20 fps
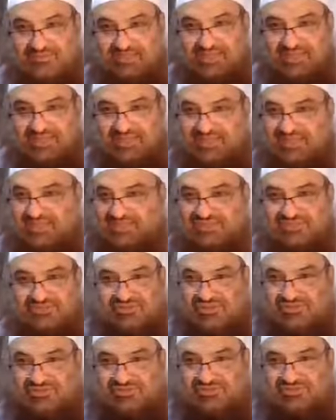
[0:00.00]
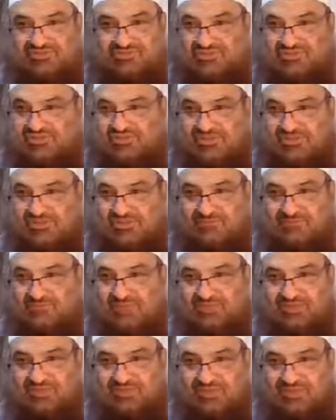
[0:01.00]
Okay, it's not
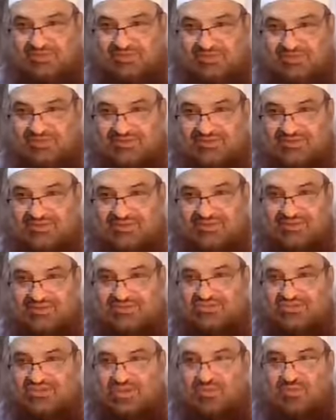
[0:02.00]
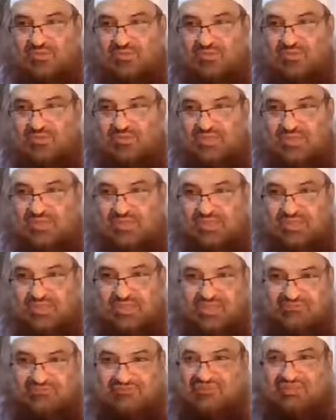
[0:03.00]
compulsory. So
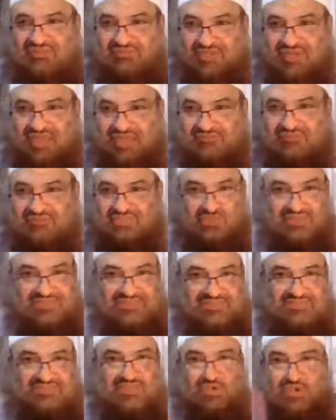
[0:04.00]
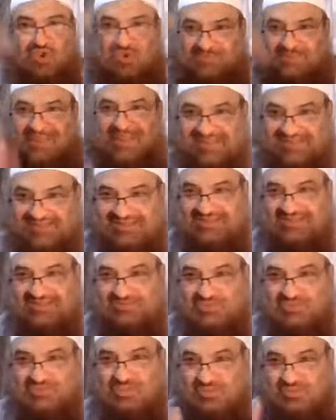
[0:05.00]
if we did not, do we say to you, go back
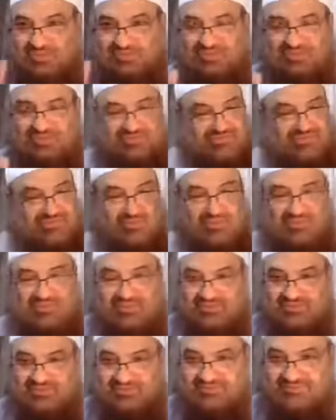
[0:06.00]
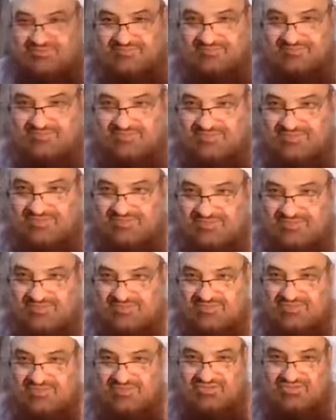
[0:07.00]
to do it? No, we don't.
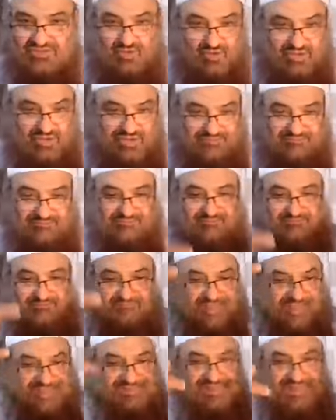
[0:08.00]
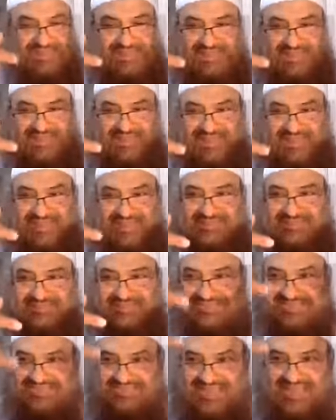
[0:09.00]
So basically,
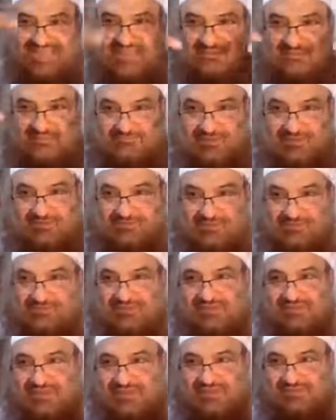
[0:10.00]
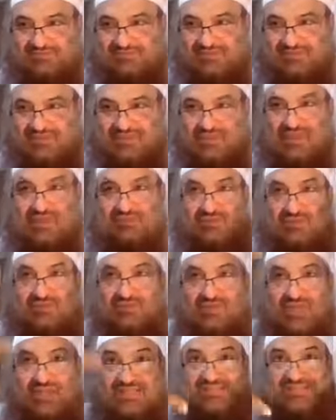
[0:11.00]
the saying of the Prophet of Allah, if
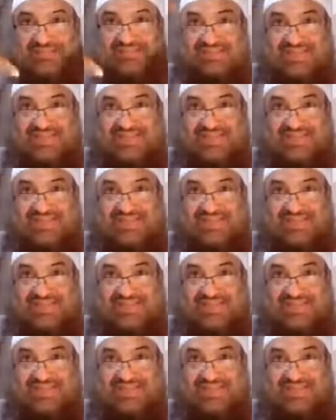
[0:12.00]
you're not